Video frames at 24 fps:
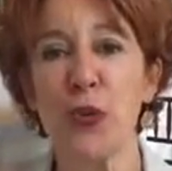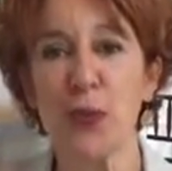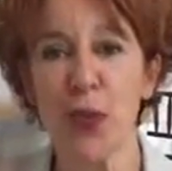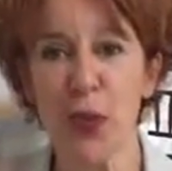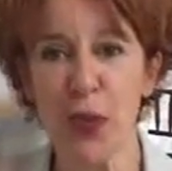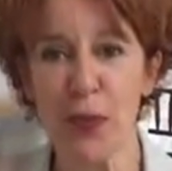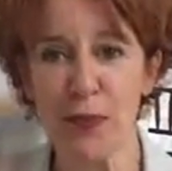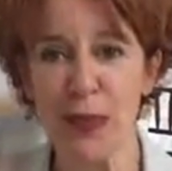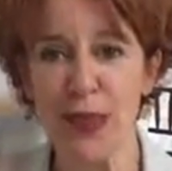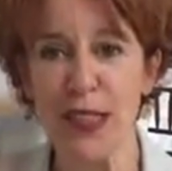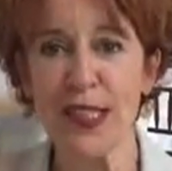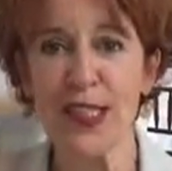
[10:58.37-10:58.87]
more
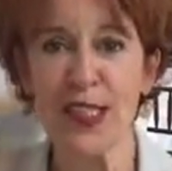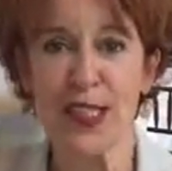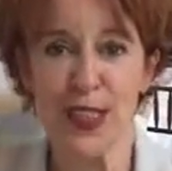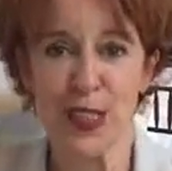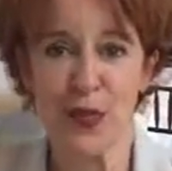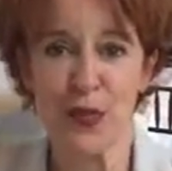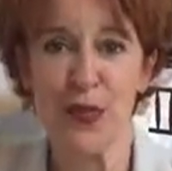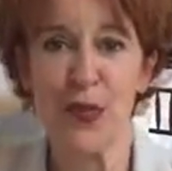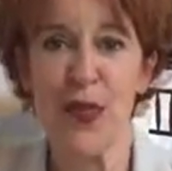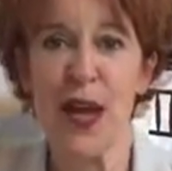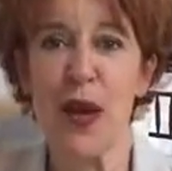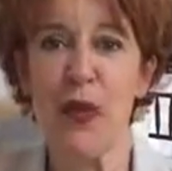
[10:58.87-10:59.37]
business
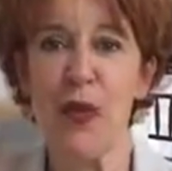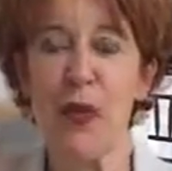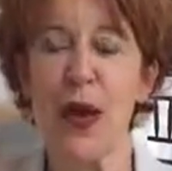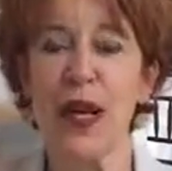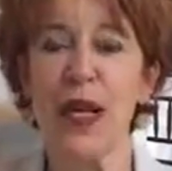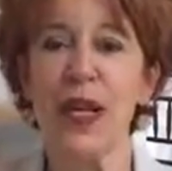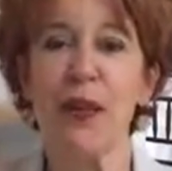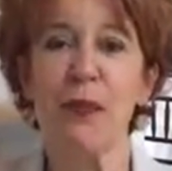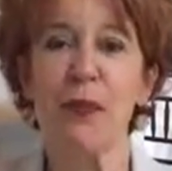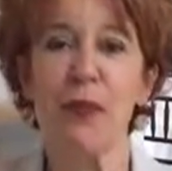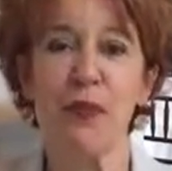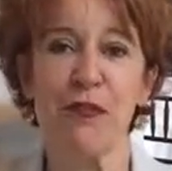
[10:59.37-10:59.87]
for that
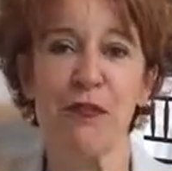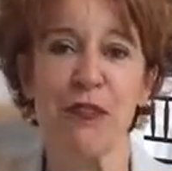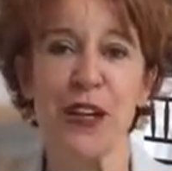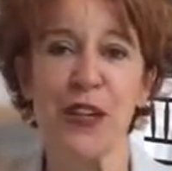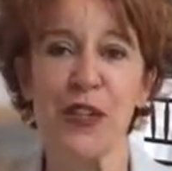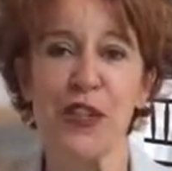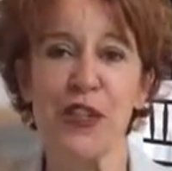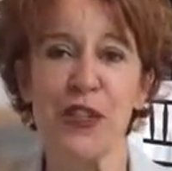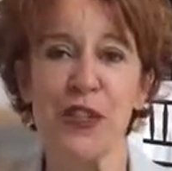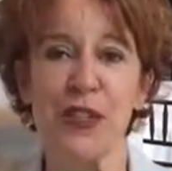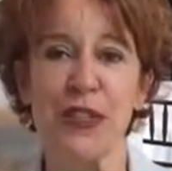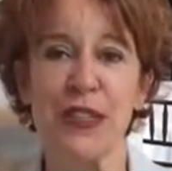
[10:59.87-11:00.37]
wedding
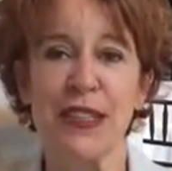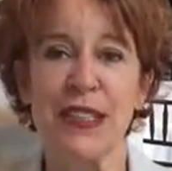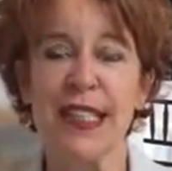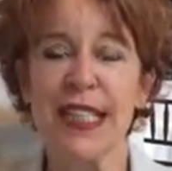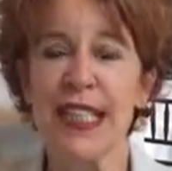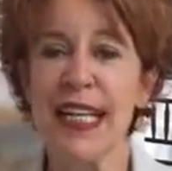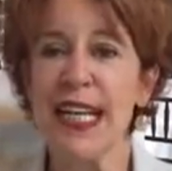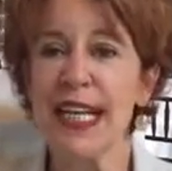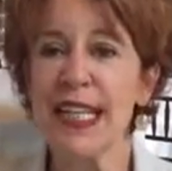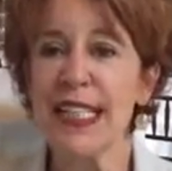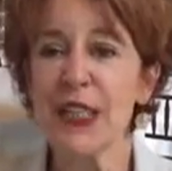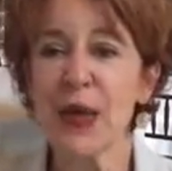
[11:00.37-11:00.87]
professional.
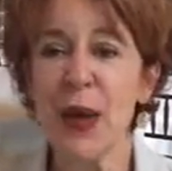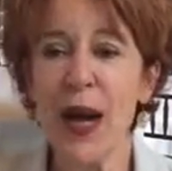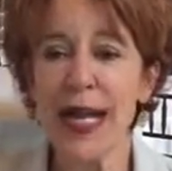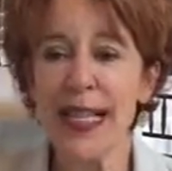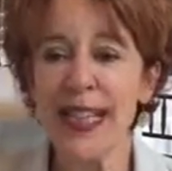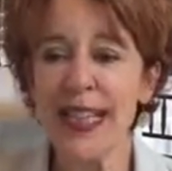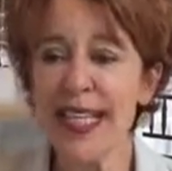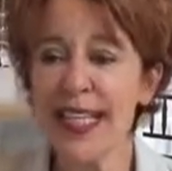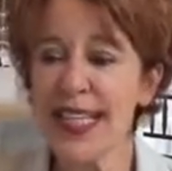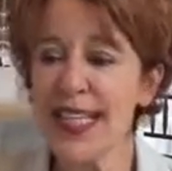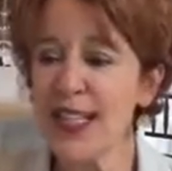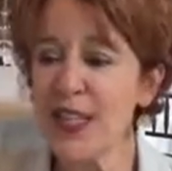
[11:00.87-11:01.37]
So I
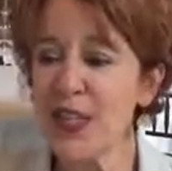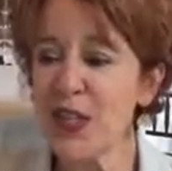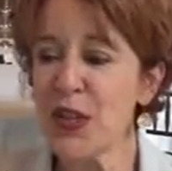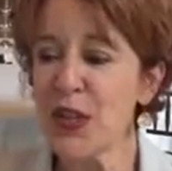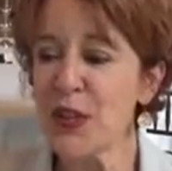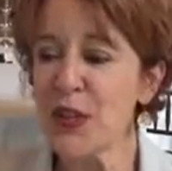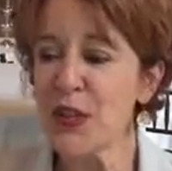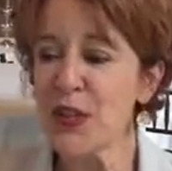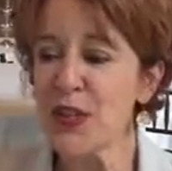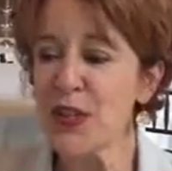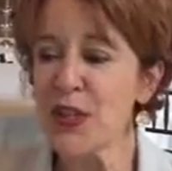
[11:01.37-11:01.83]
think that you know there's